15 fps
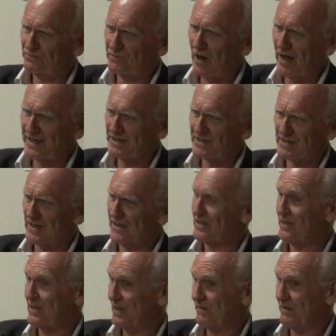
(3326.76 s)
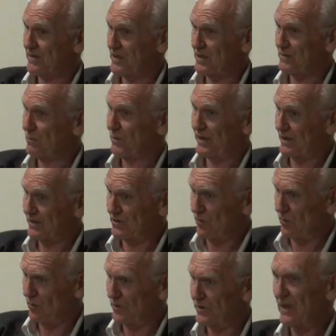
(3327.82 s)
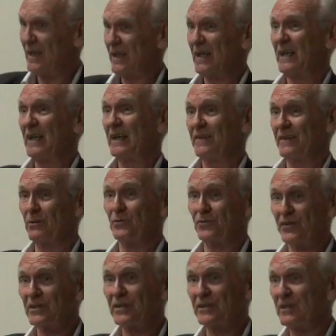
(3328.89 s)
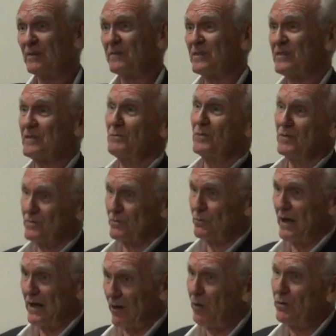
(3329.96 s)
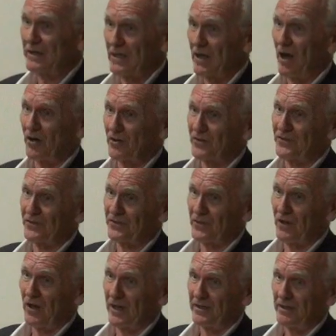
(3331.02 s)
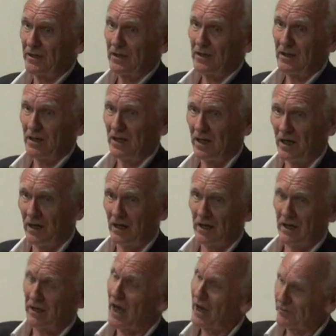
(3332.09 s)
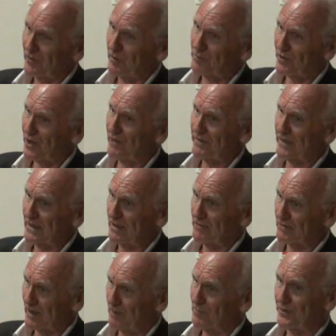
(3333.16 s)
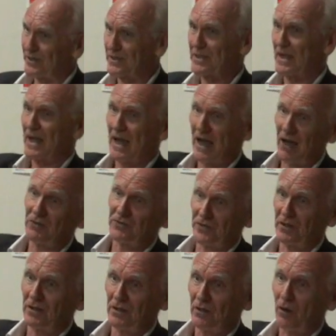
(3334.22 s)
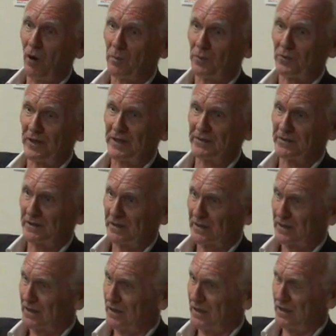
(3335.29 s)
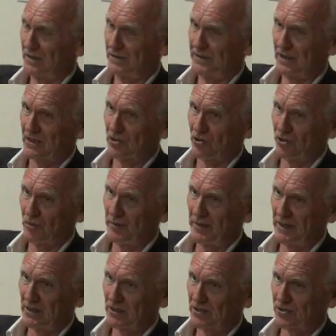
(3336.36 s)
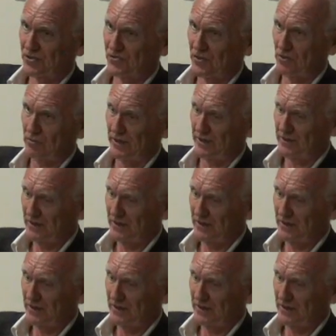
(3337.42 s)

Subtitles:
rights and services were ignored, the alternative is to move to where oligarchs decide under a privately owned companies how to operate the economy and control